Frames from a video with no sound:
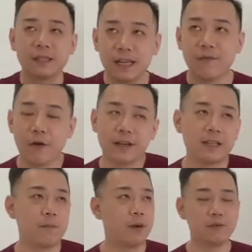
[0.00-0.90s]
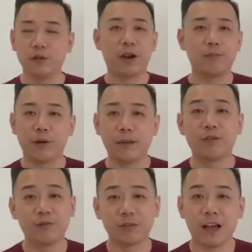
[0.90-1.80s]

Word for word: Say, for example, you get probably two